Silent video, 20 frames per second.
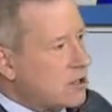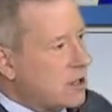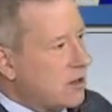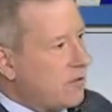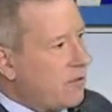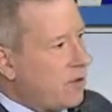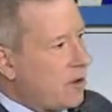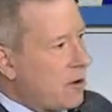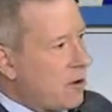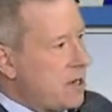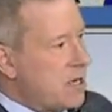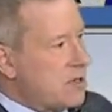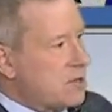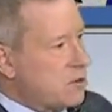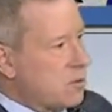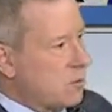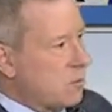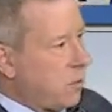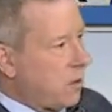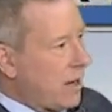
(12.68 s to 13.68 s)
the far
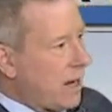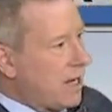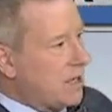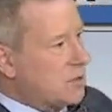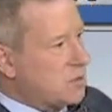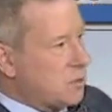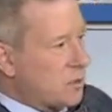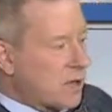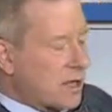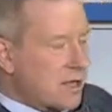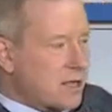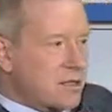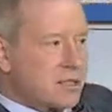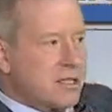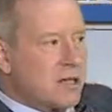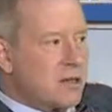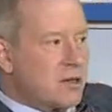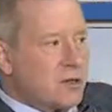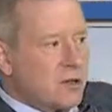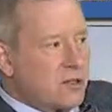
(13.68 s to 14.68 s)
eastern plains. We're going to
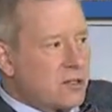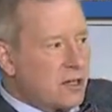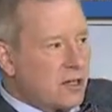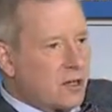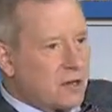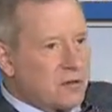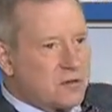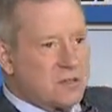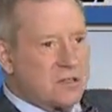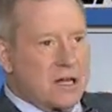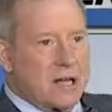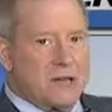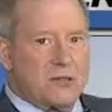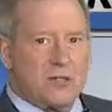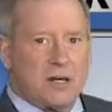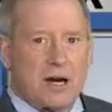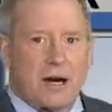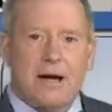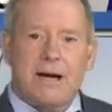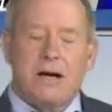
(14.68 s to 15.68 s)
see a good deal of
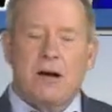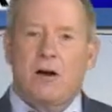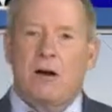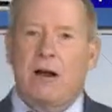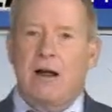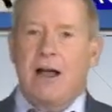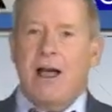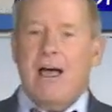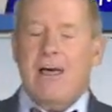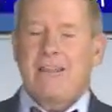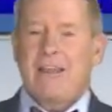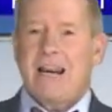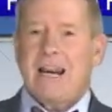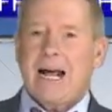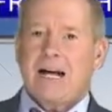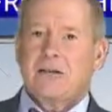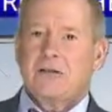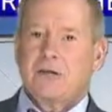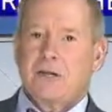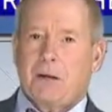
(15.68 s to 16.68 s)
sunshine here the
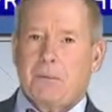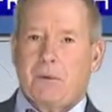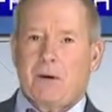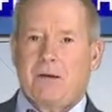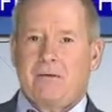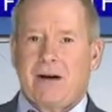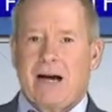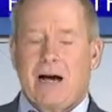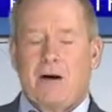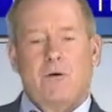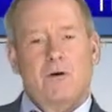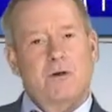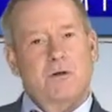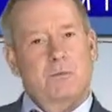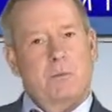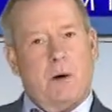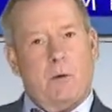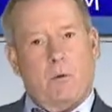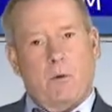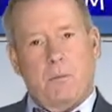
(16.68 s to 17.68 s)
next couple of
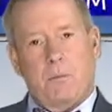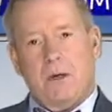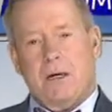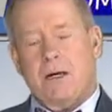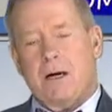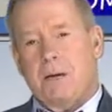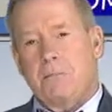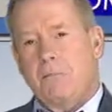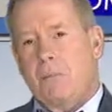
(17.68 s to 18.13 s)
hours, but will become